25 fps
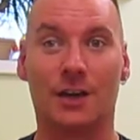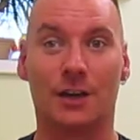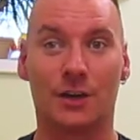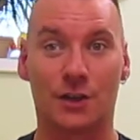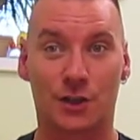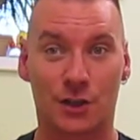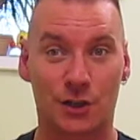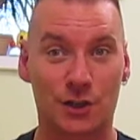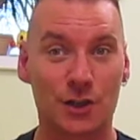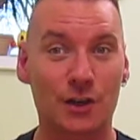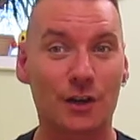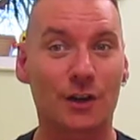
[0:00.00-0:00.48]

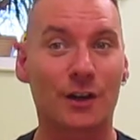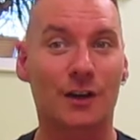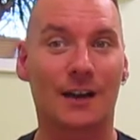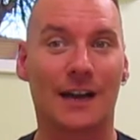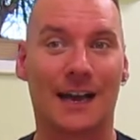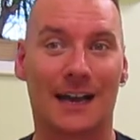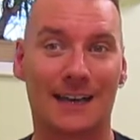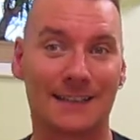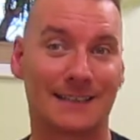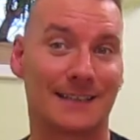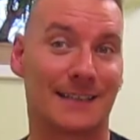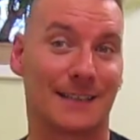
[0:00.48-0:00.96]
Sugar
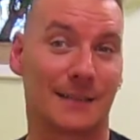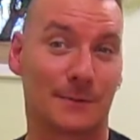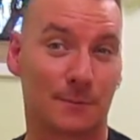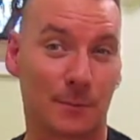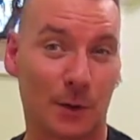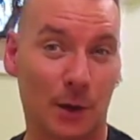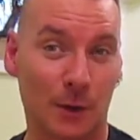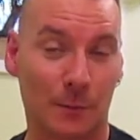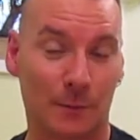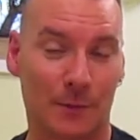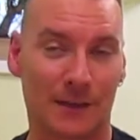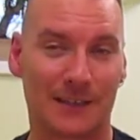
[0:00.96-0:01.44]
has its
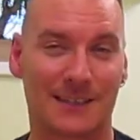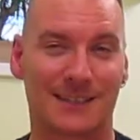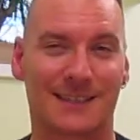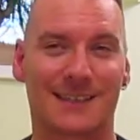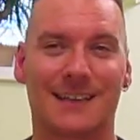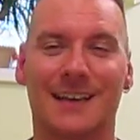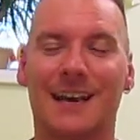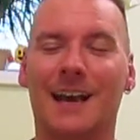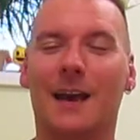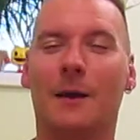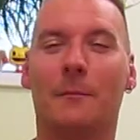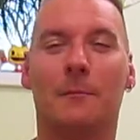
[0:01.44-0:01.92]

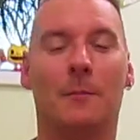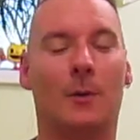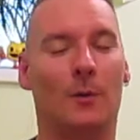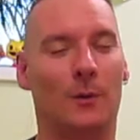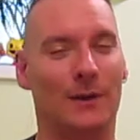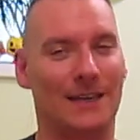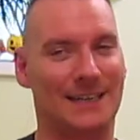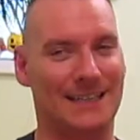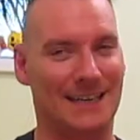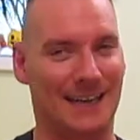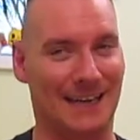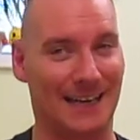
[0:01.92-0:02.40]
purpose, but
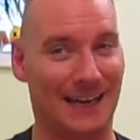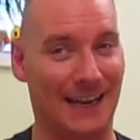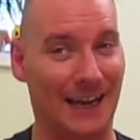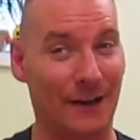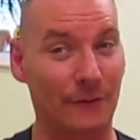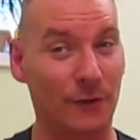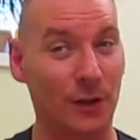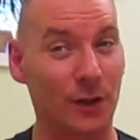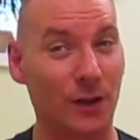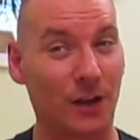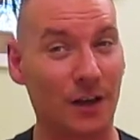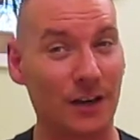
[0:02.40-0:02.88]
we tend to have
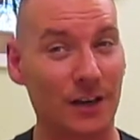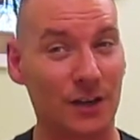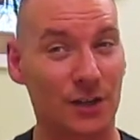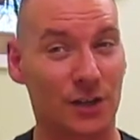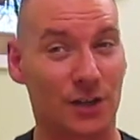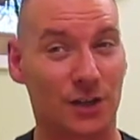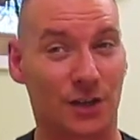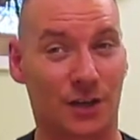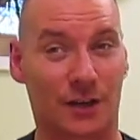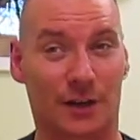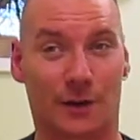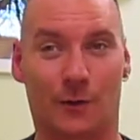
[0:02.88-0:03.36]
a lot of
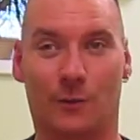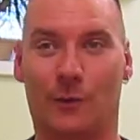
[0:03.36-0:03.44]
sugar.